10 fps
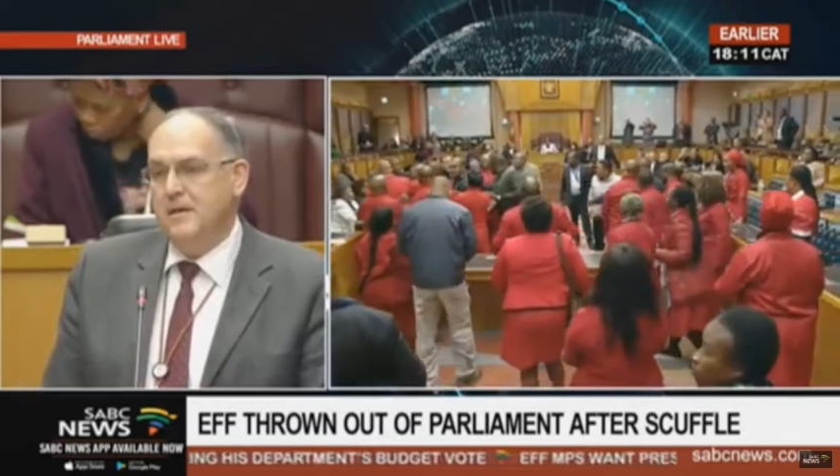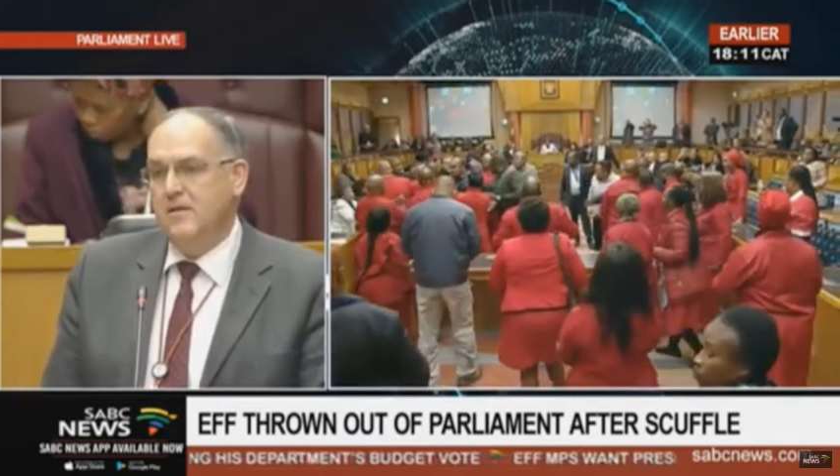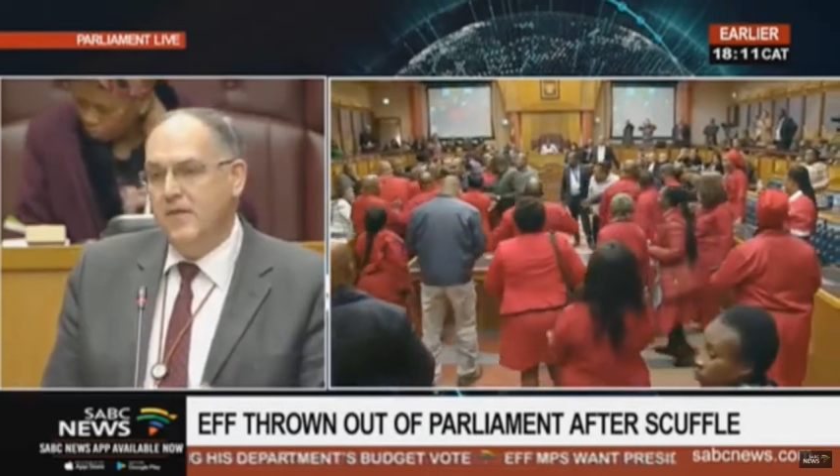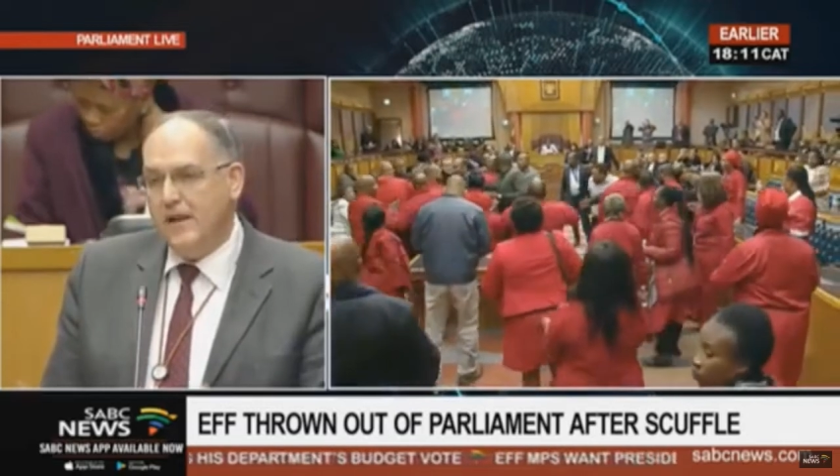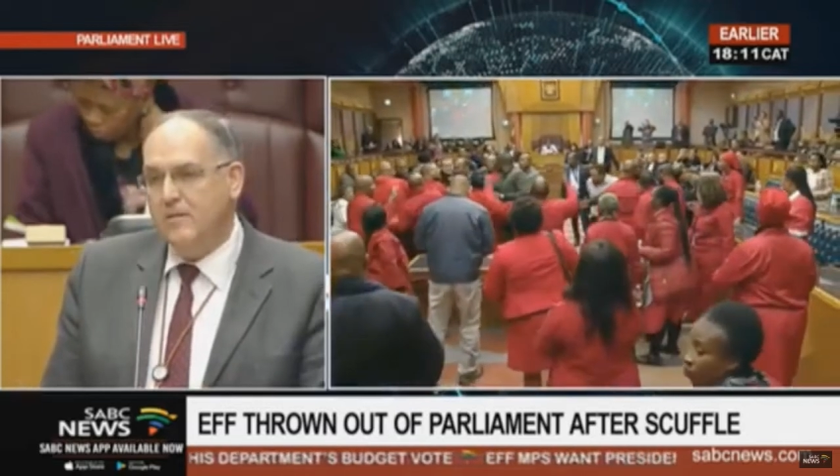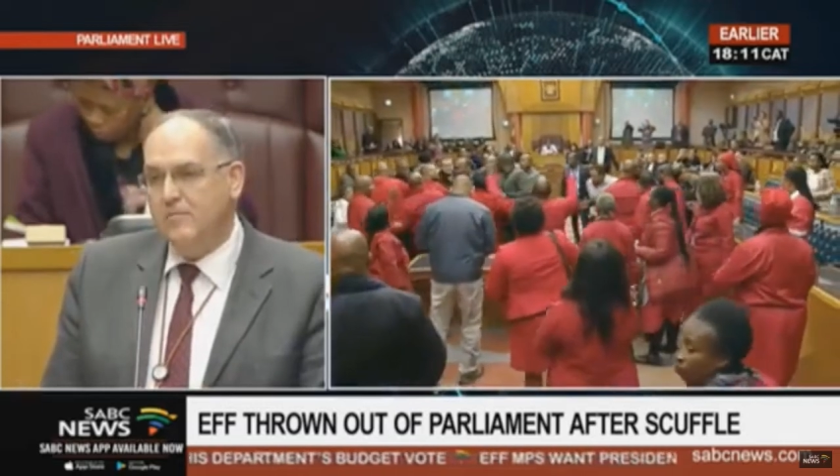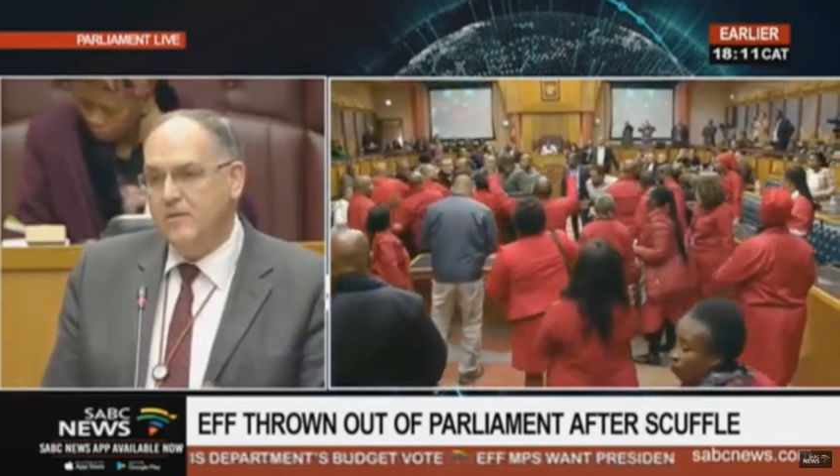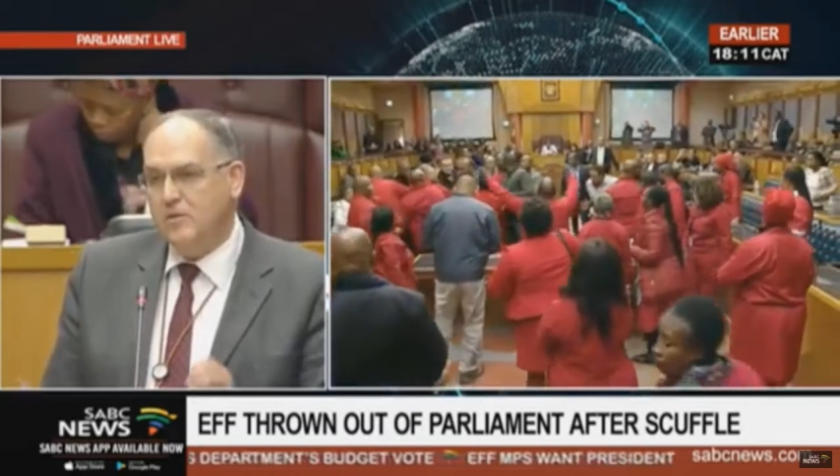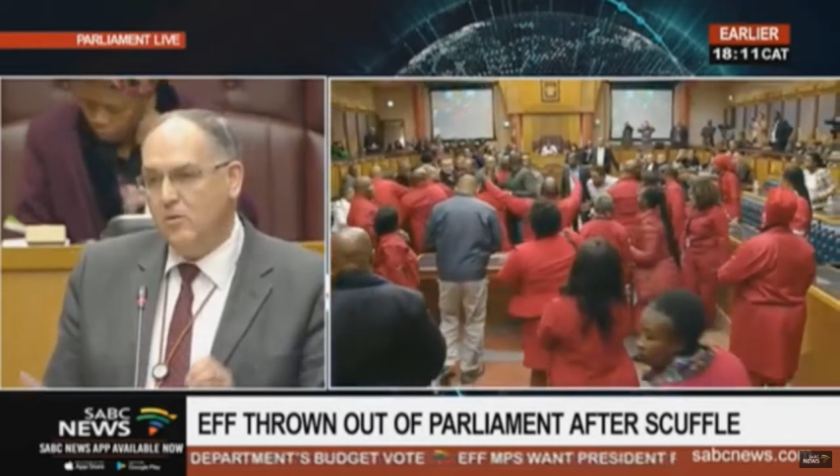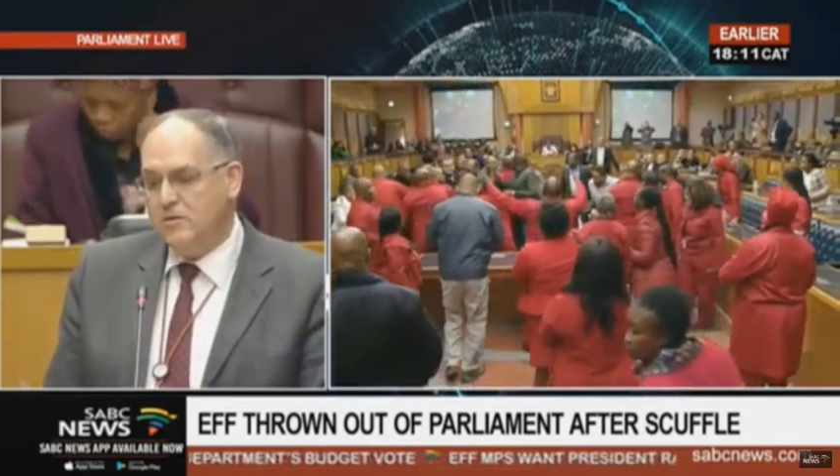that
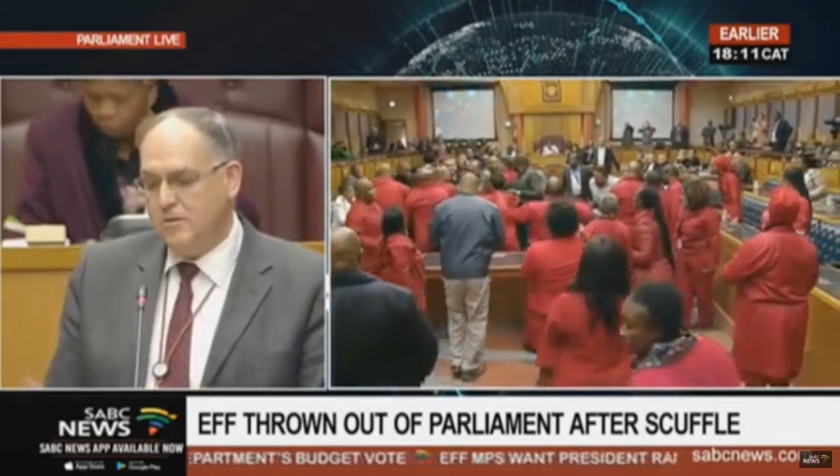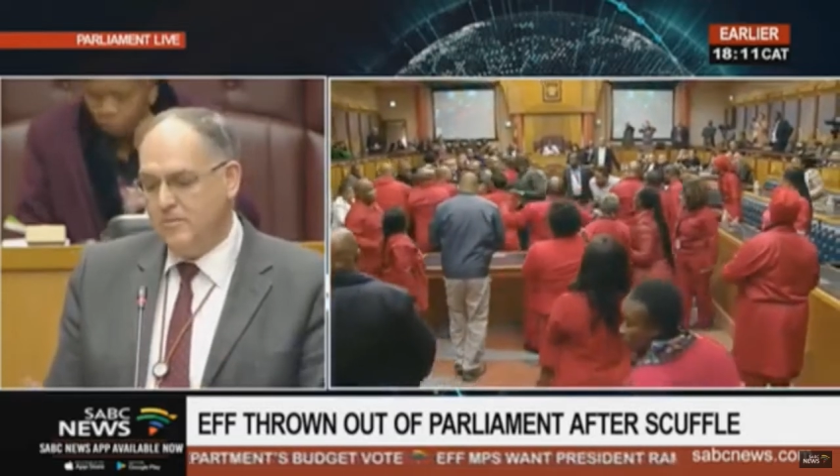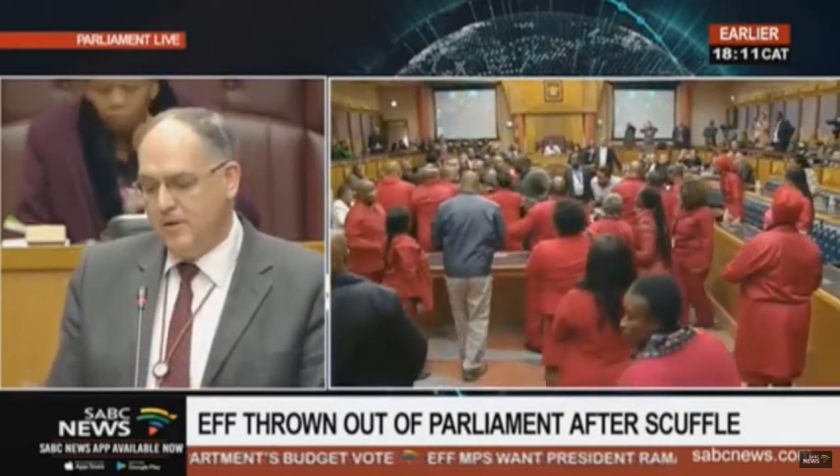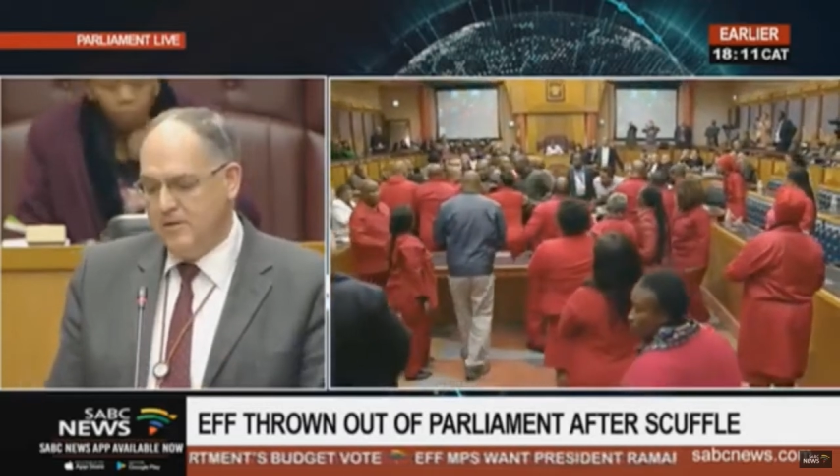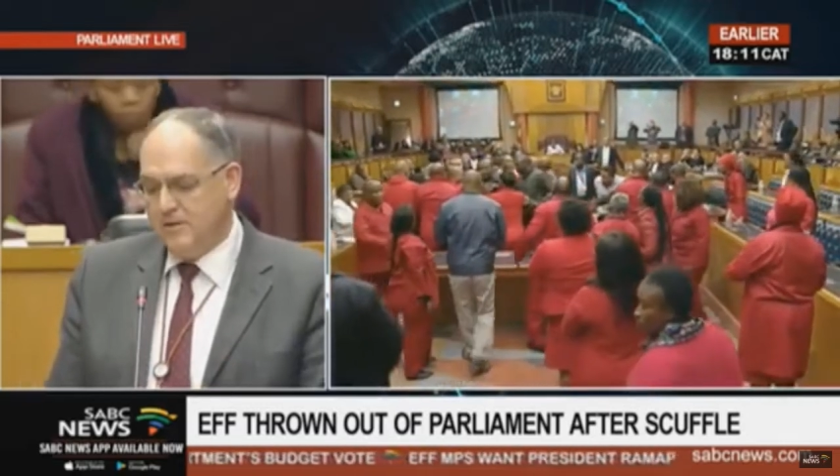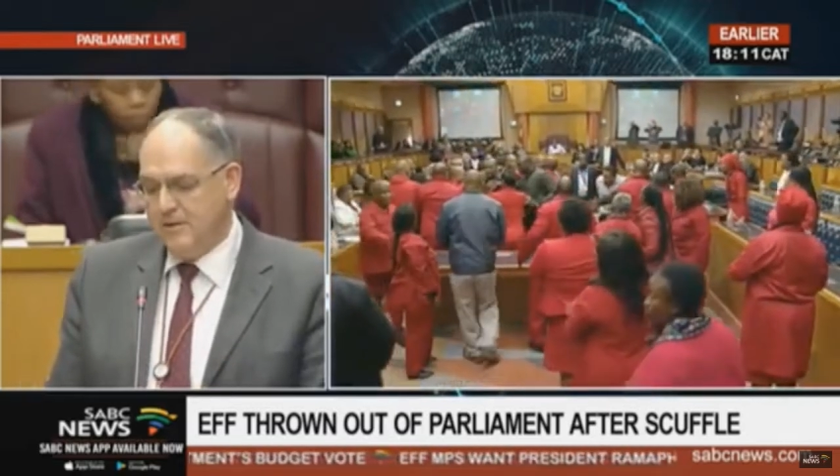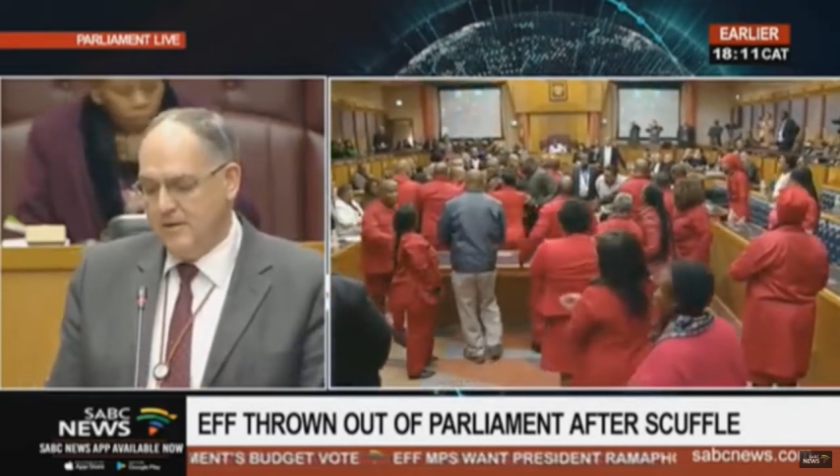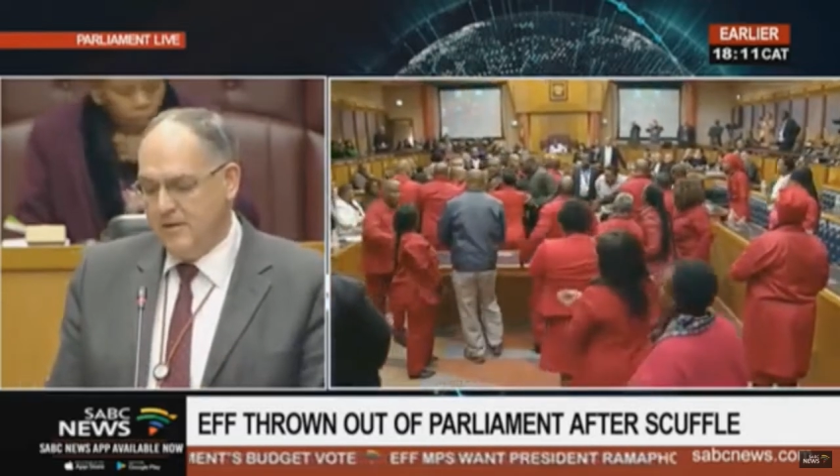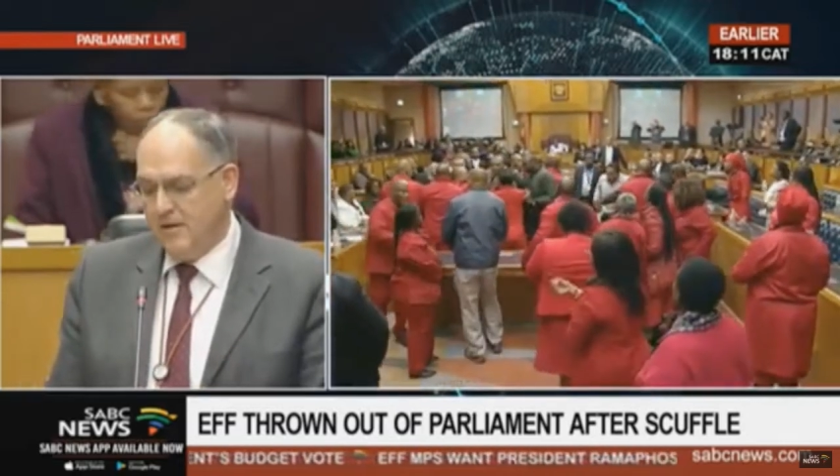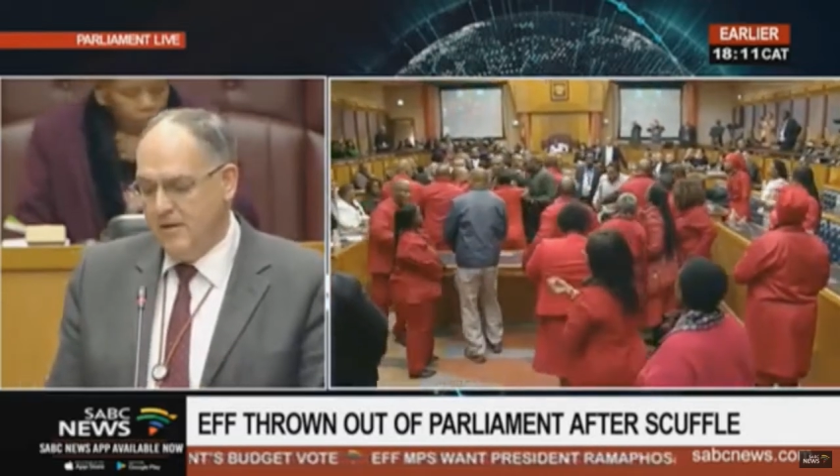must also be
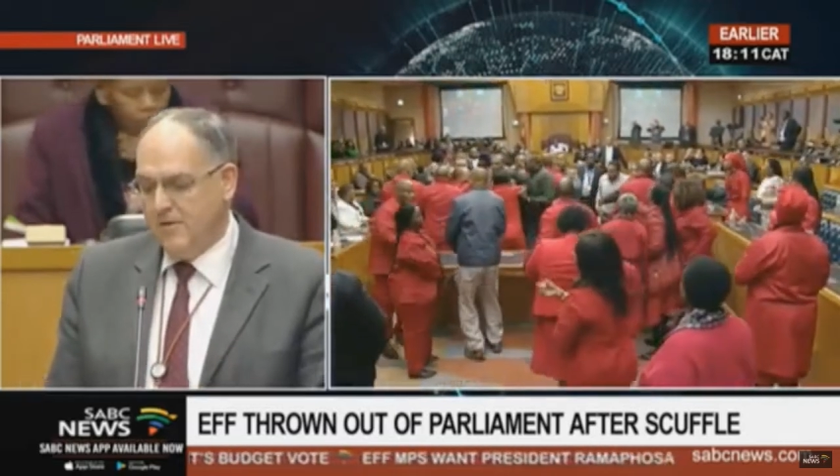considered.